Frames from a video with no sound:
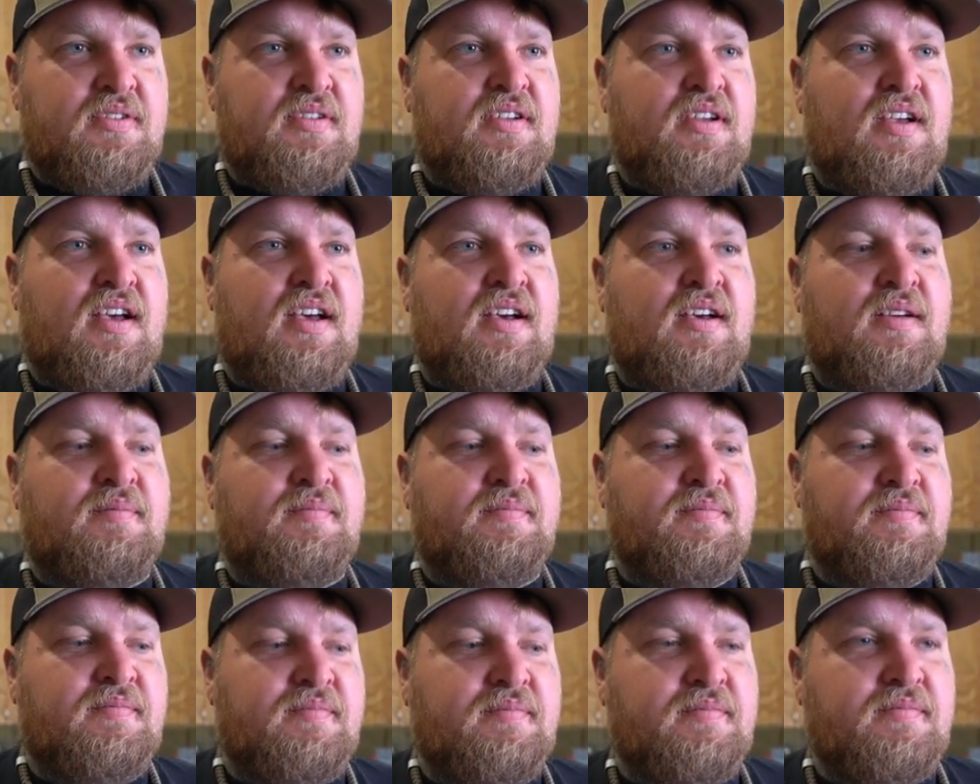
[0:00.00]

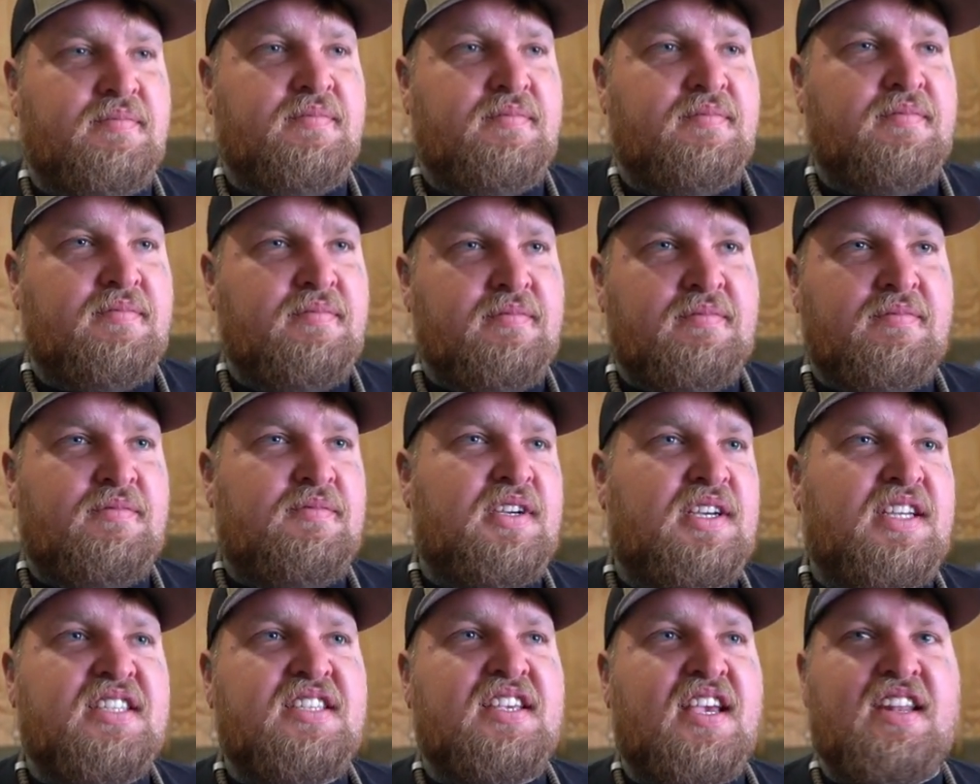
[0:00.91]

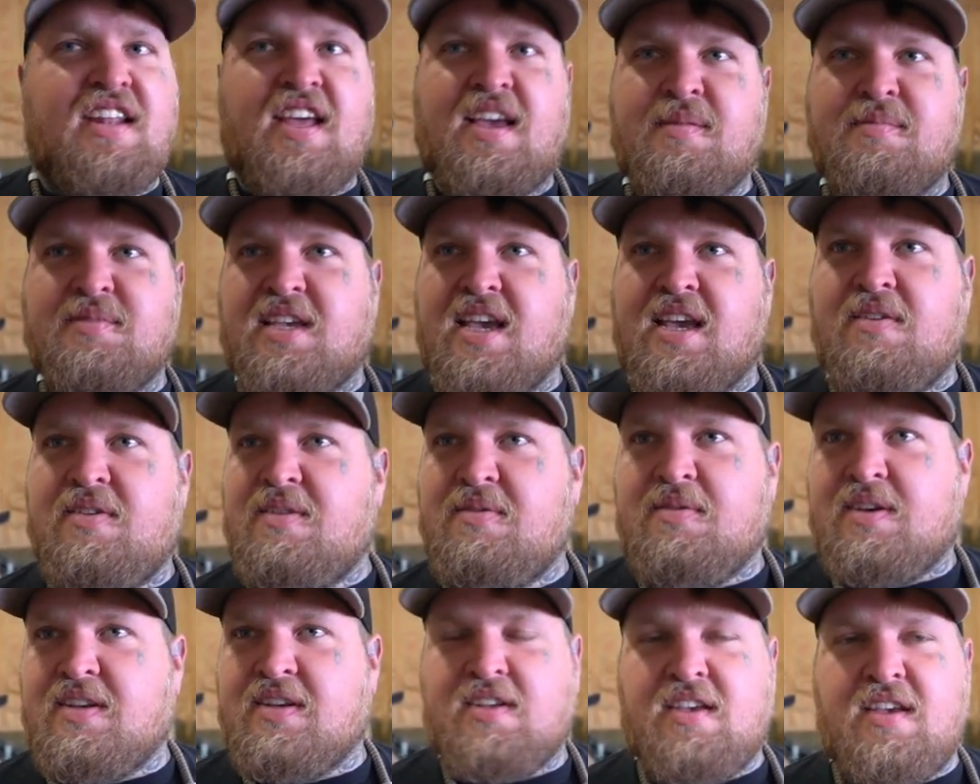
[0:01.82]
Can say names, can't we?
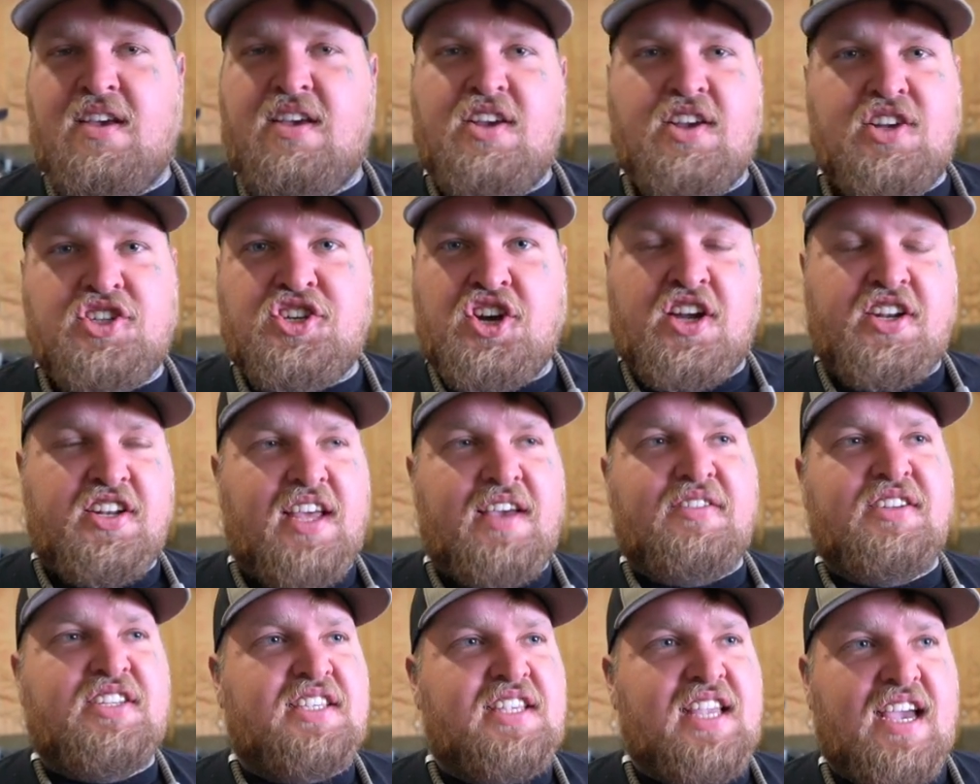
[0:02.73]
Yeah, oh, heck yeah. John
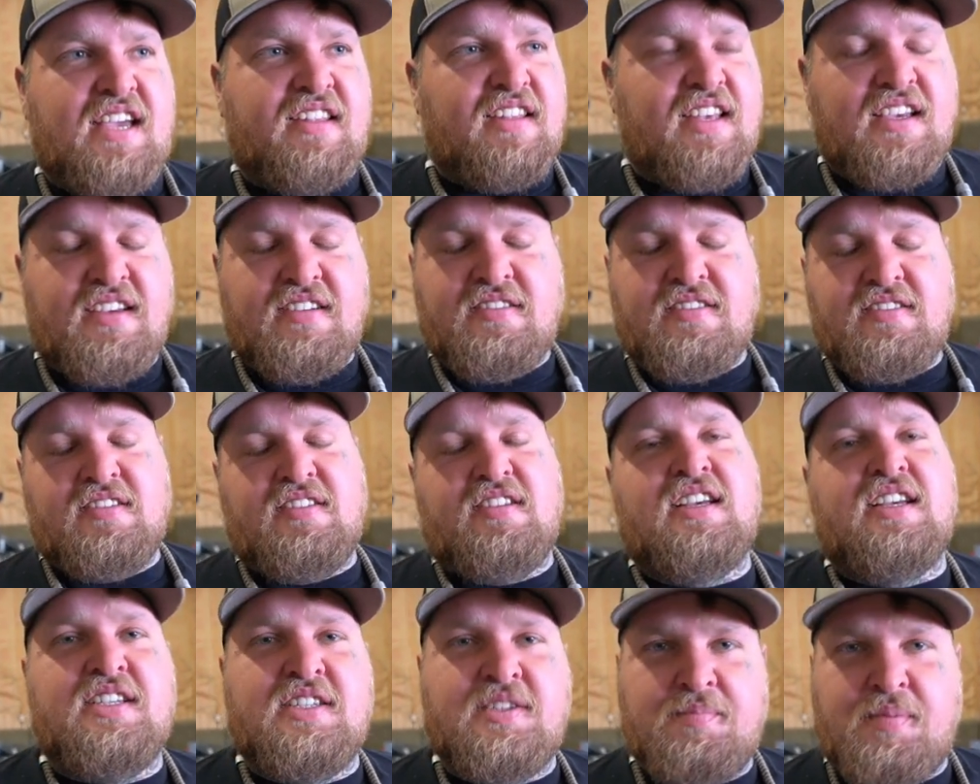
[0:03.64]
David Stanley
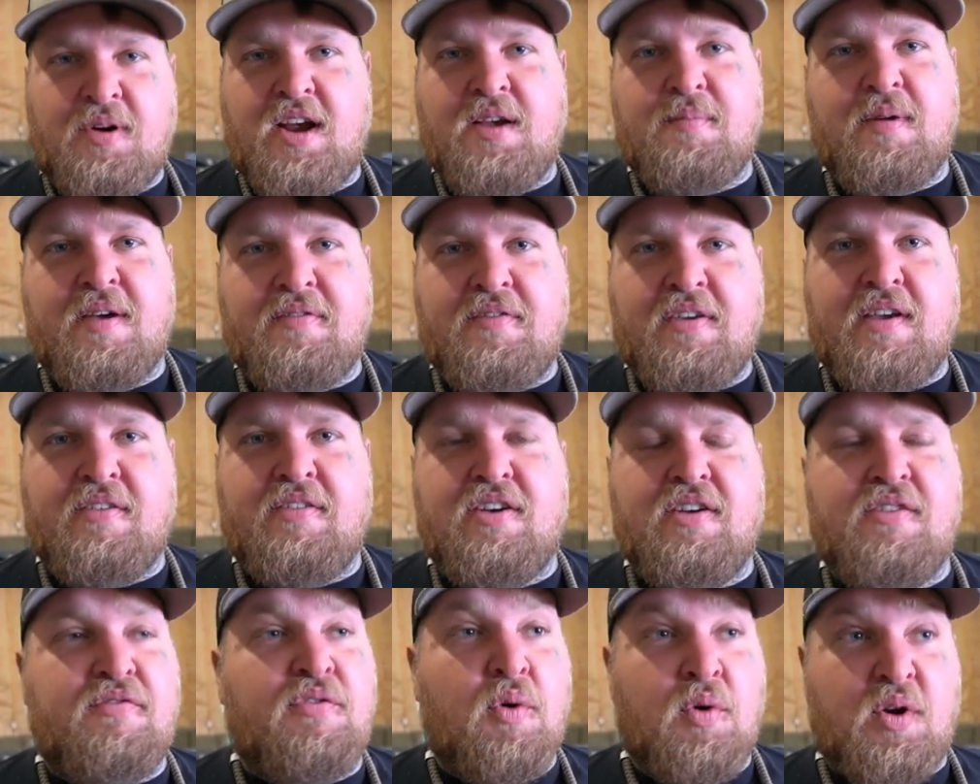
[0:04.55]
is probably my
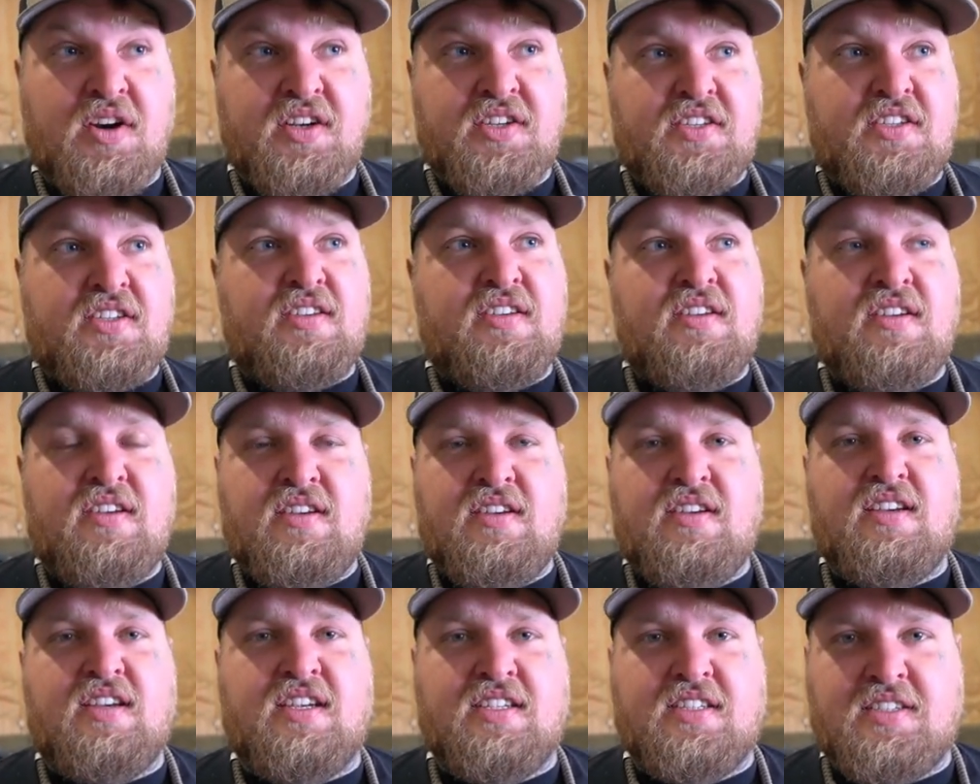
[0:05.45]
favorite. Forrest
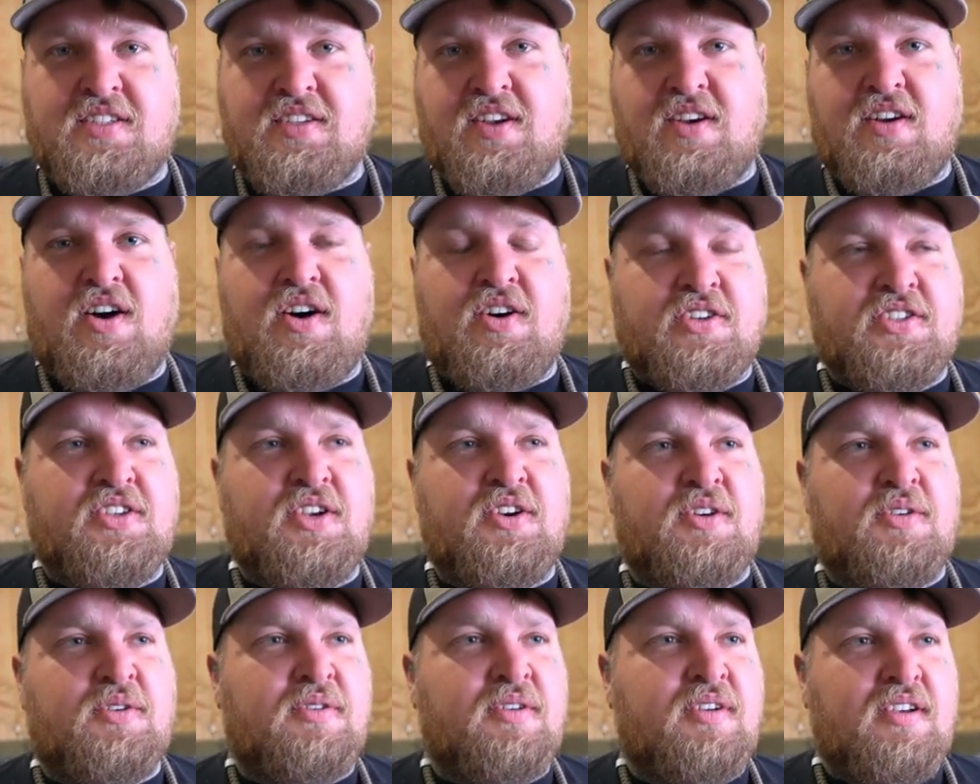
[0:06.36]
is also
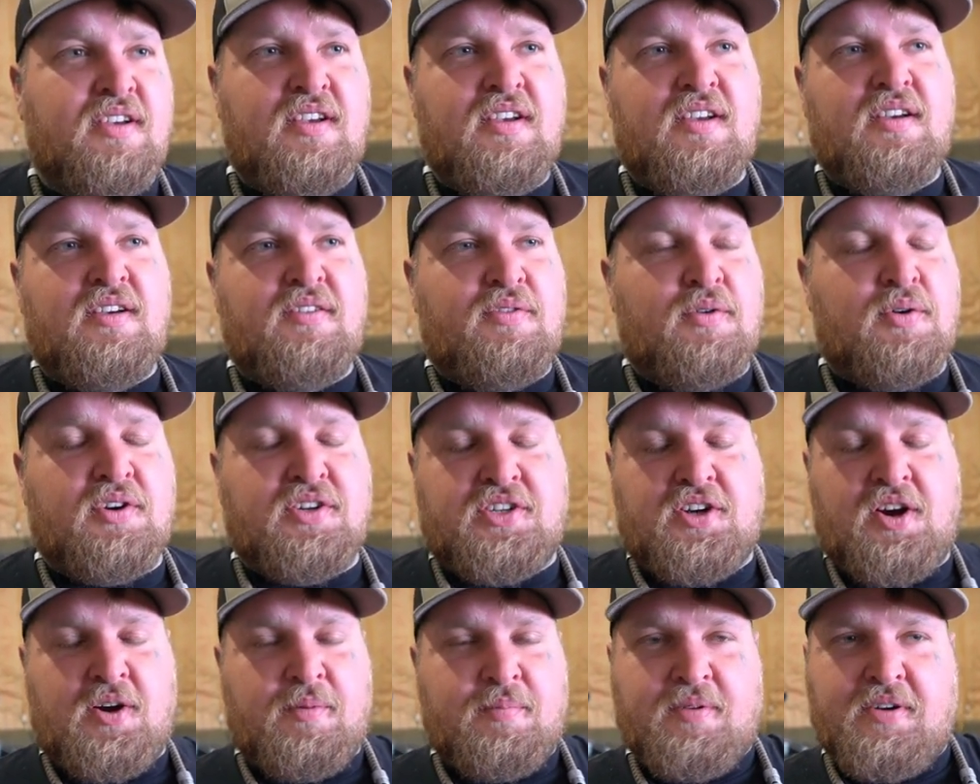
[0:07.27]
Carpenter. Forrest
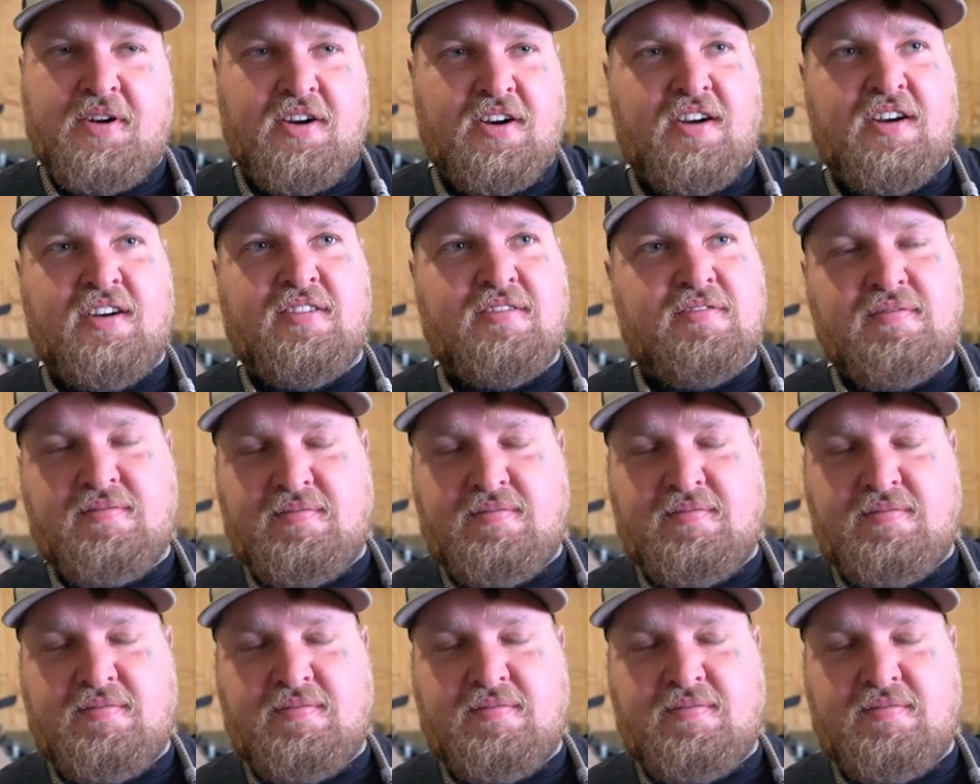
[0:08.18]
Carpenter.